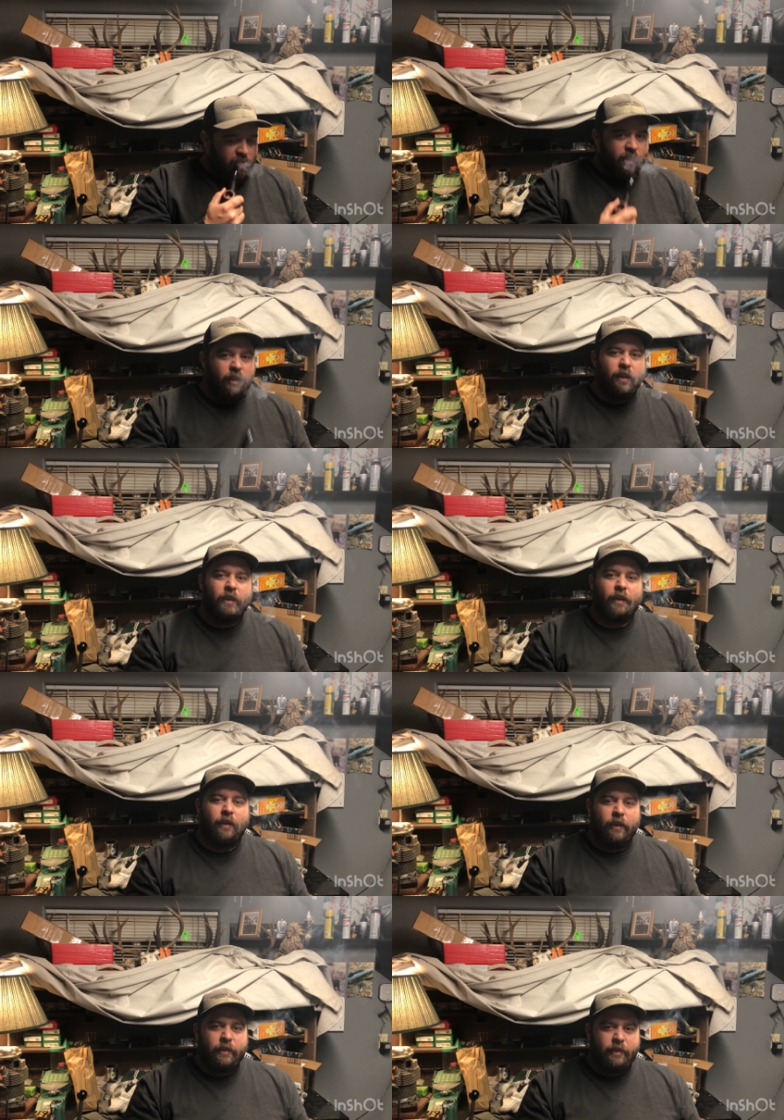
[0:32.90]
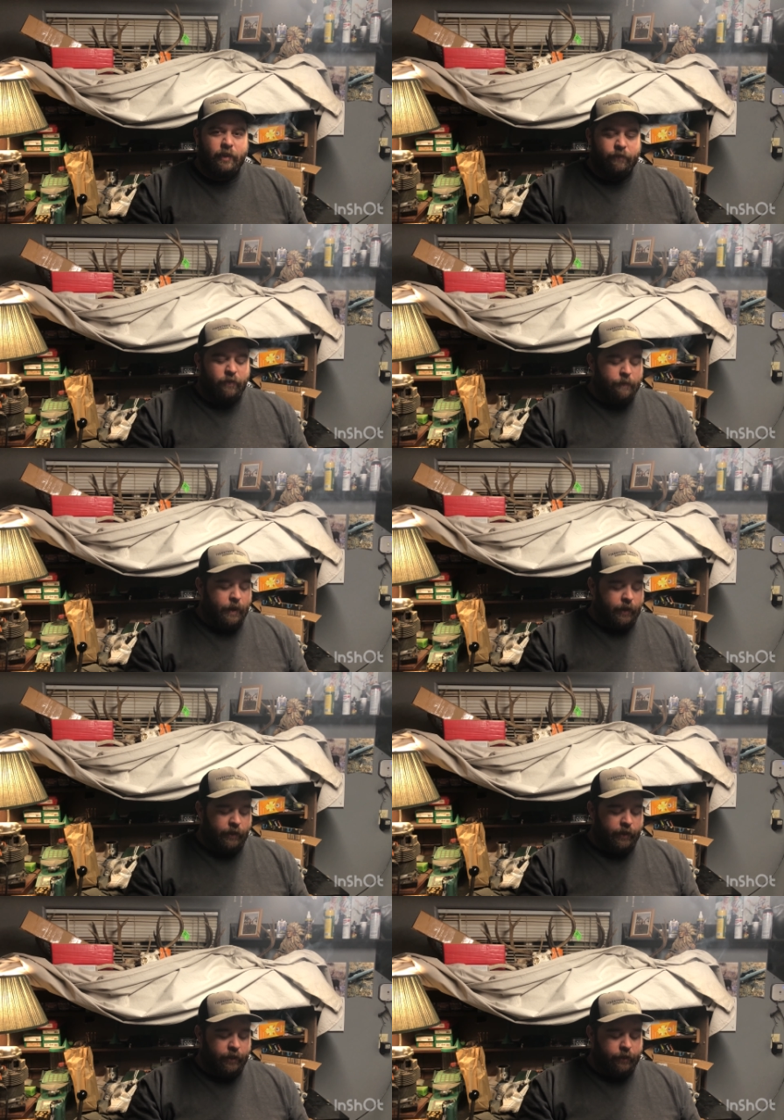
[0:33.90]
really think I let it sit for about a
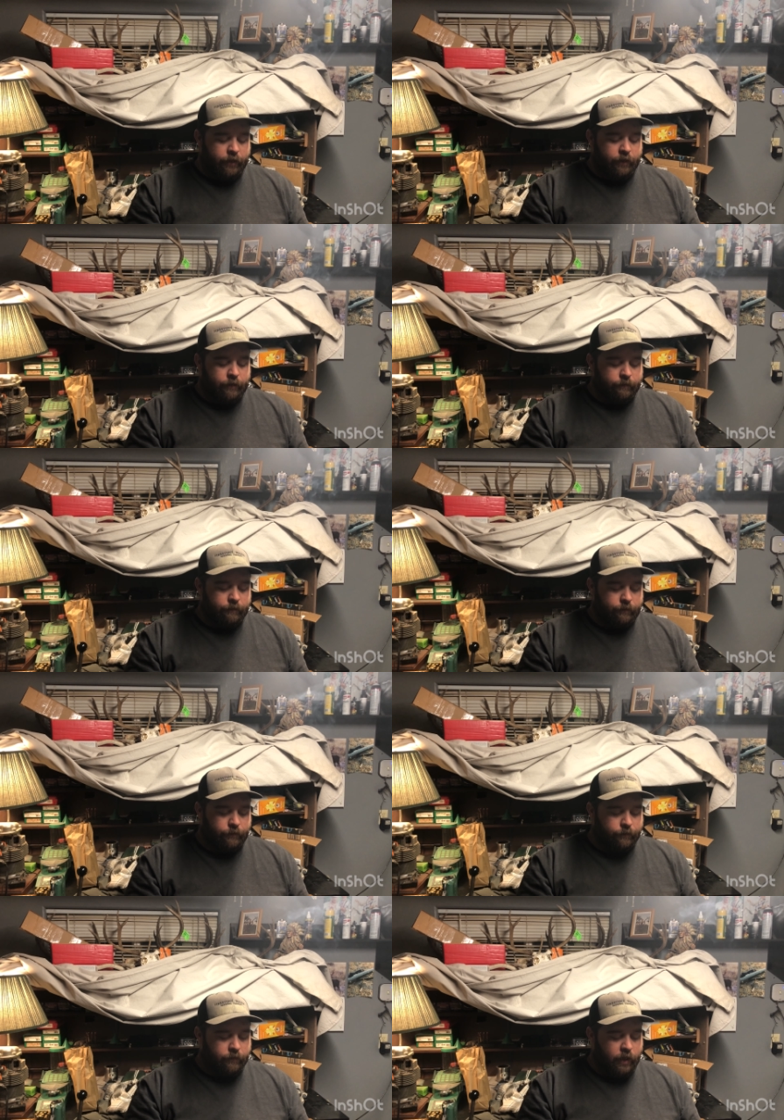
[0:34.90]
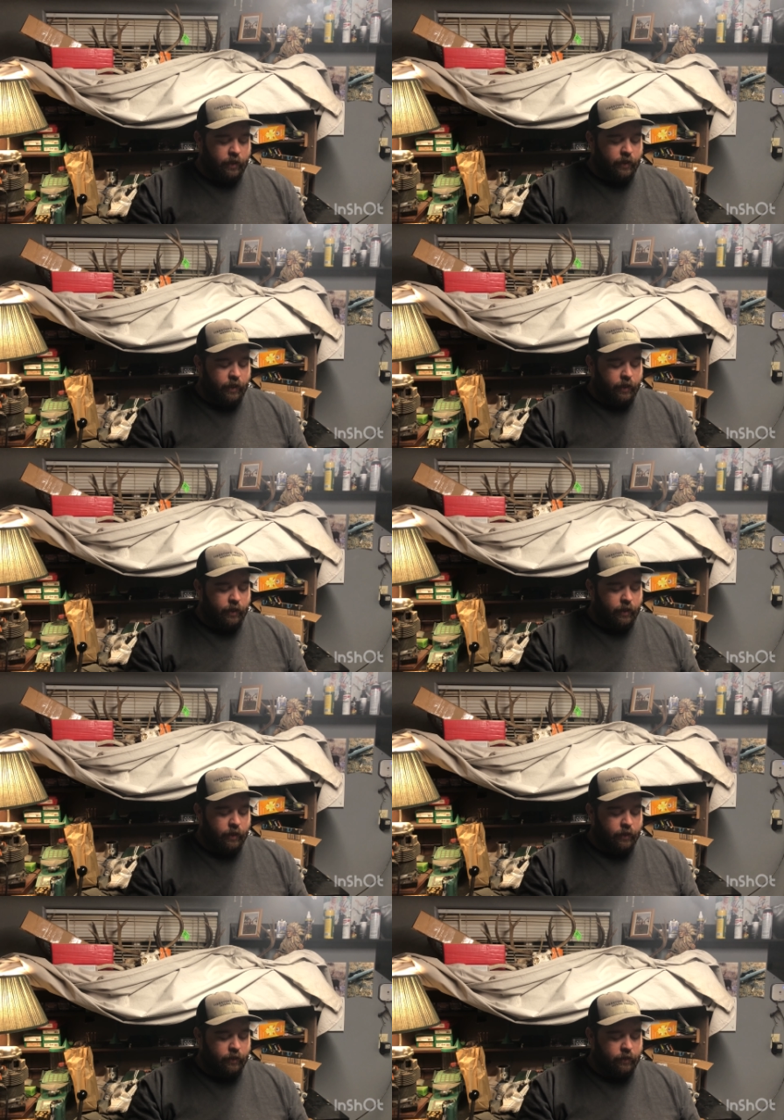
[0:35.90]
year, and
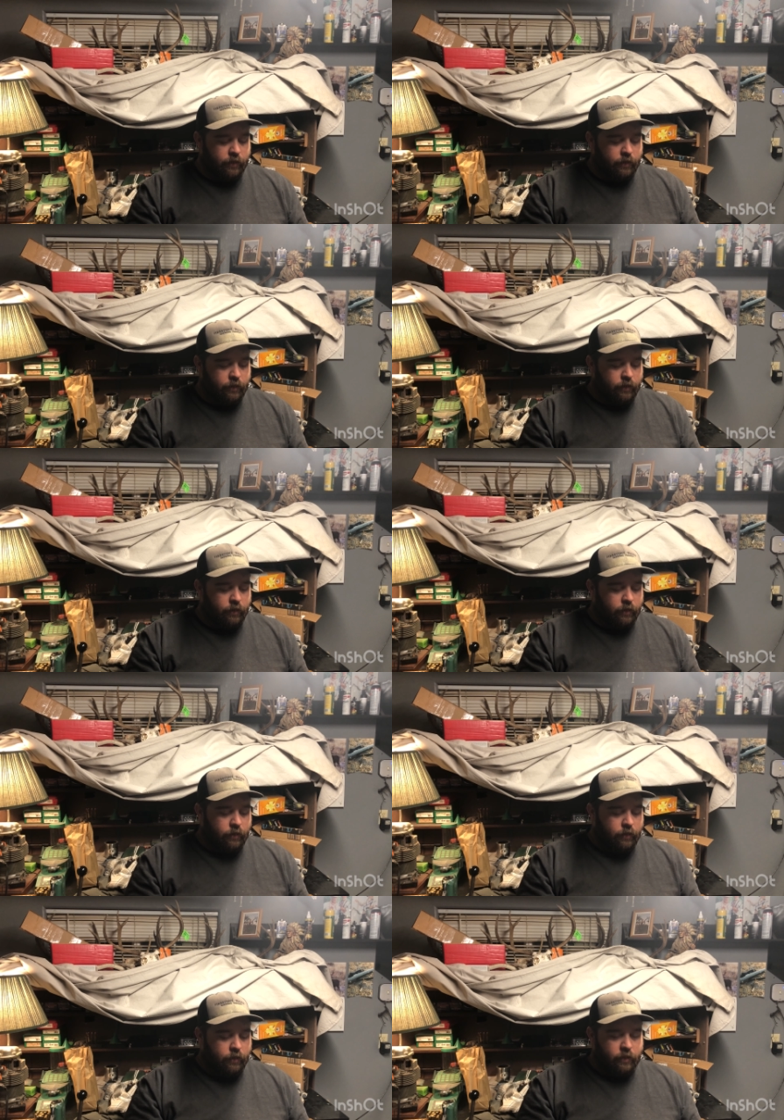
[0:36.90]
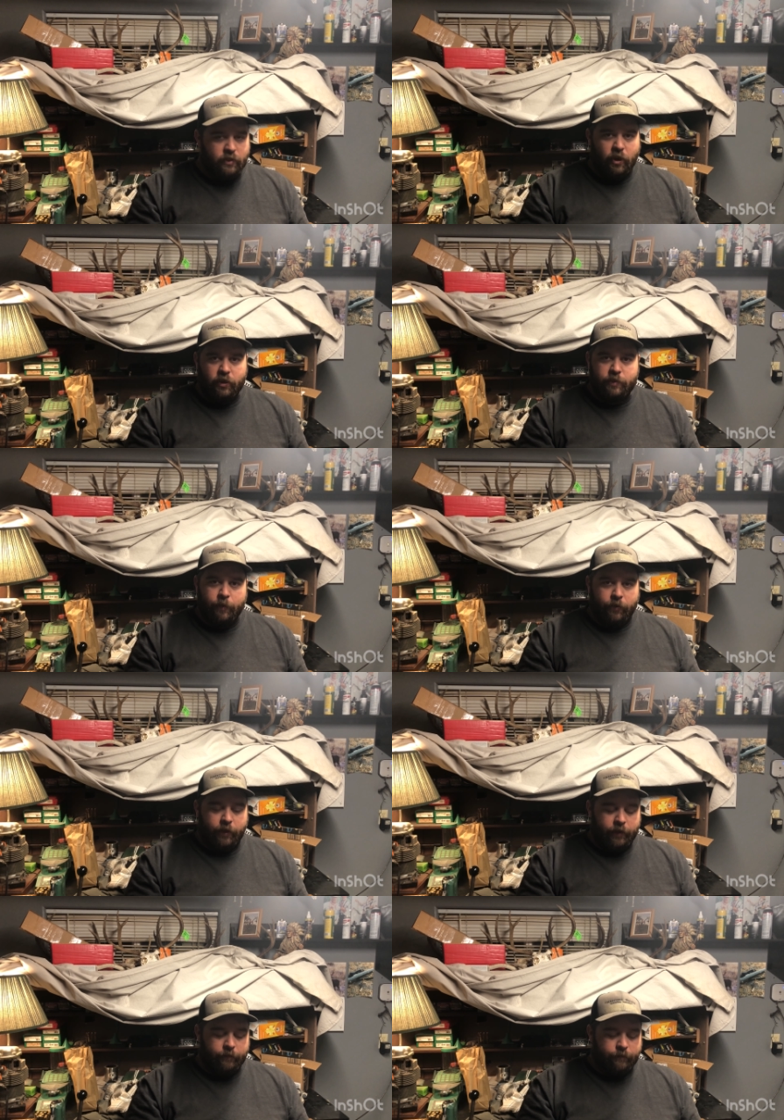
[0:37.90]
then started
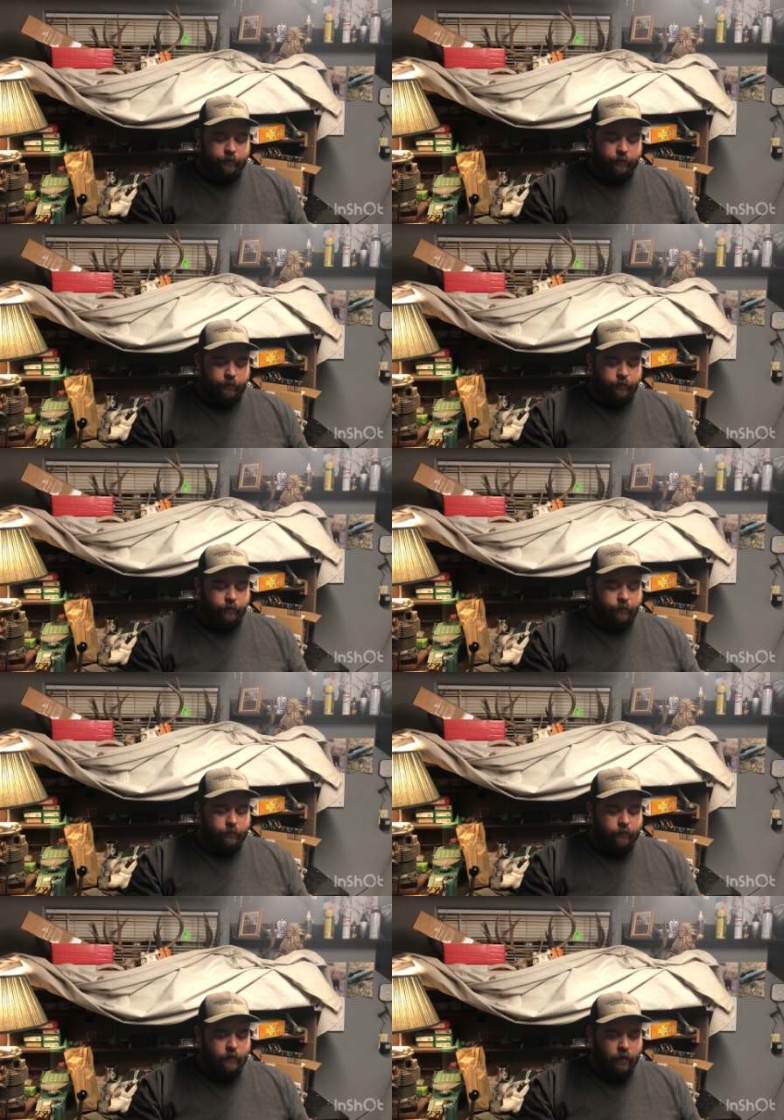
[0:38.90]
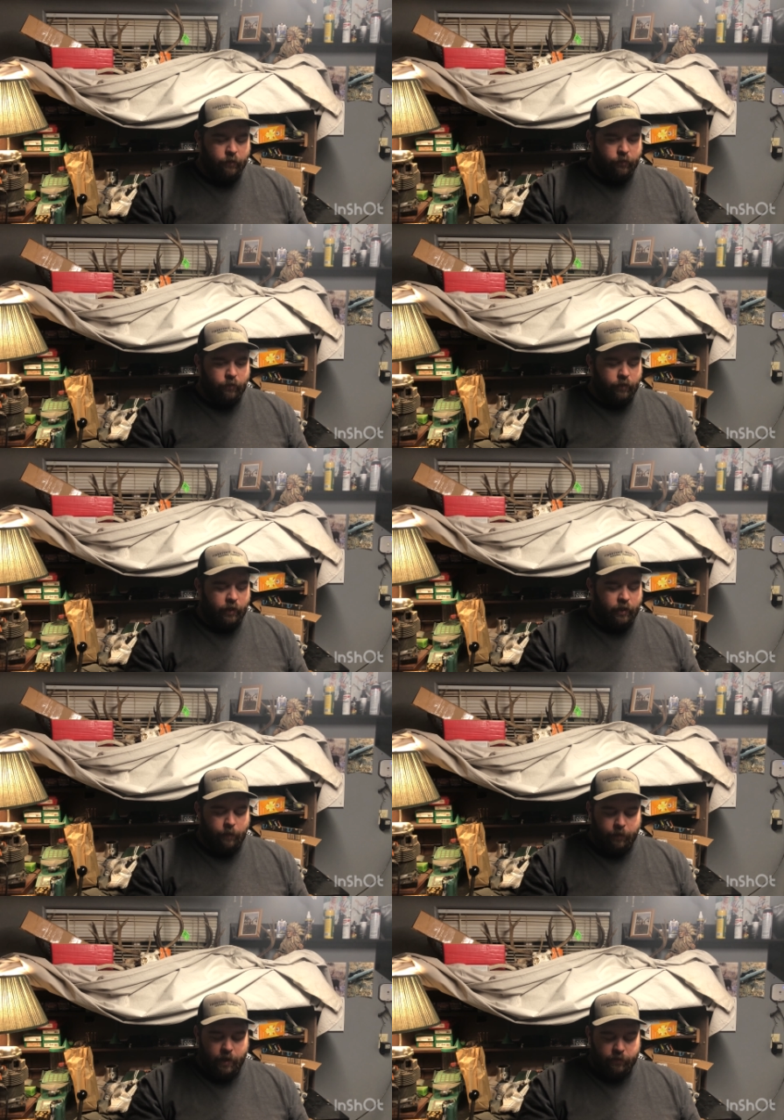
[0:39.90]
smoking it. It was only a
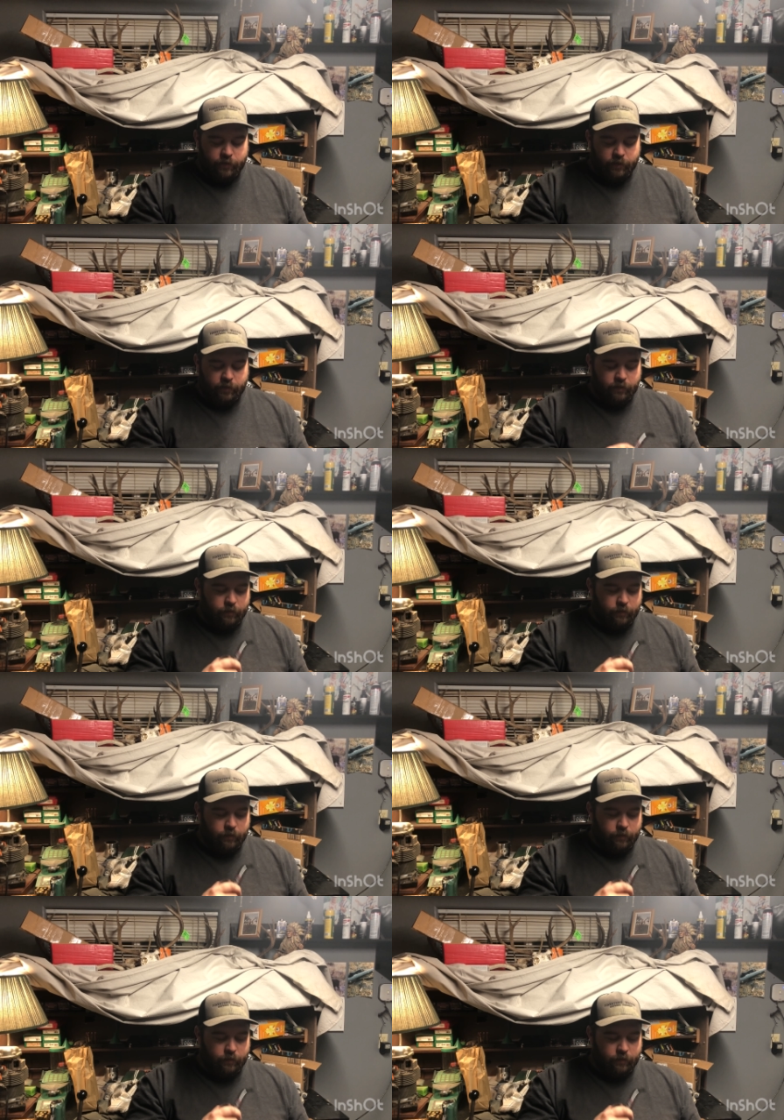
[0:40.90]
couple ounces.